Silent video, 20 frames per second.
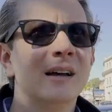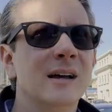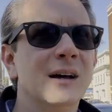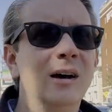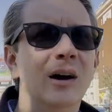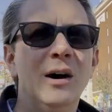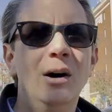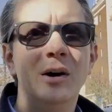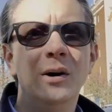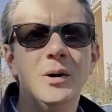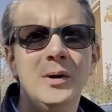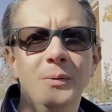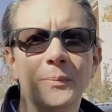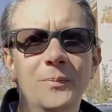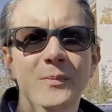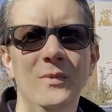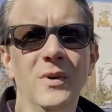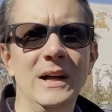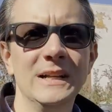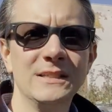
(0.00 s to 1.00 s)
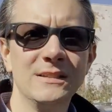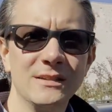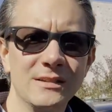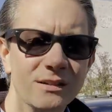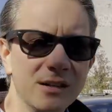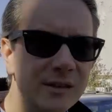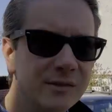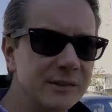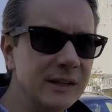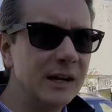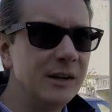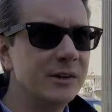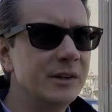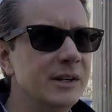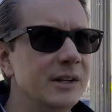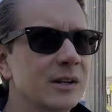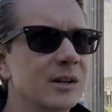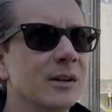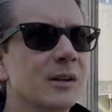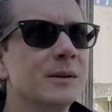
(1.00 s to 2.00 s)
Lots of stuff down
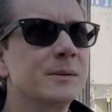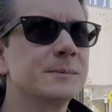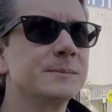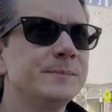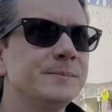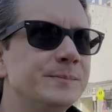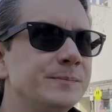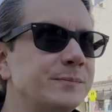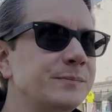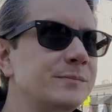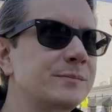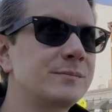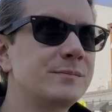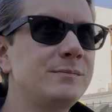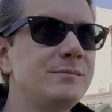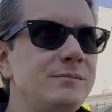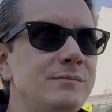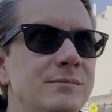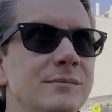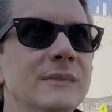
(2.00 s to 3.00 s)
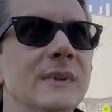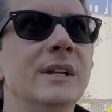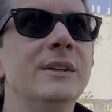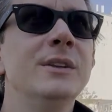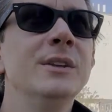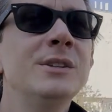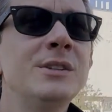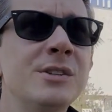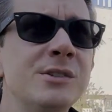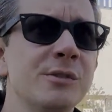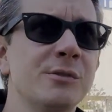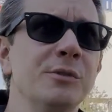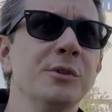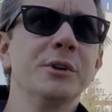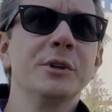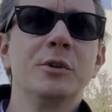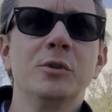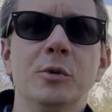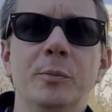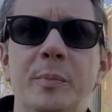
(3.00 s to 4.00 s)
here. This is a
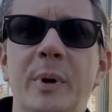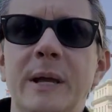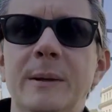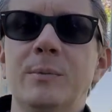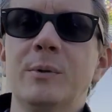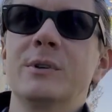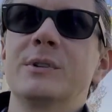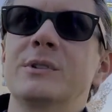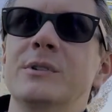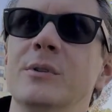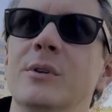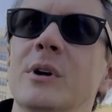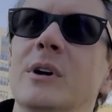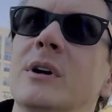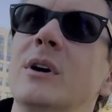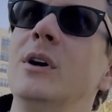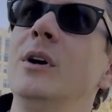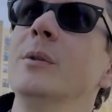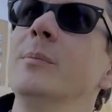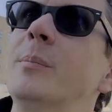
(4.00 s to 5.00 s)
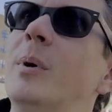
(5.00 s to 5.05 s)
really cool paper store called